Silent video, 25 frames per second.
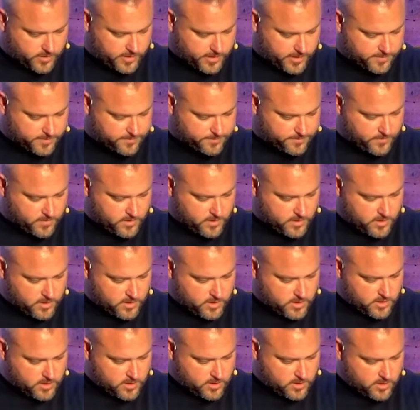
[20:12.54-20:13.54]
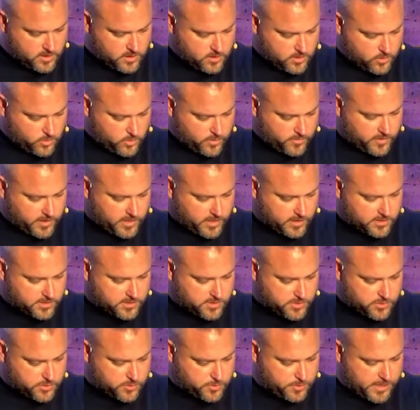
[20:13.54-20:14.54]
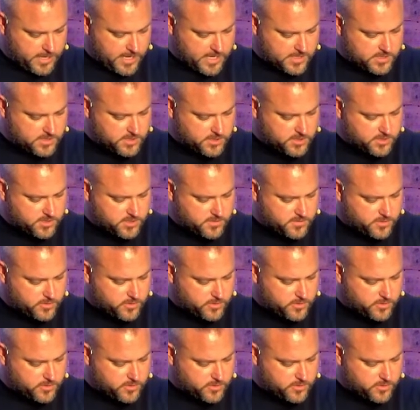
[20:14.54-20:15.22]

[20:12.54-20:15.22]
Okay. We've got two passages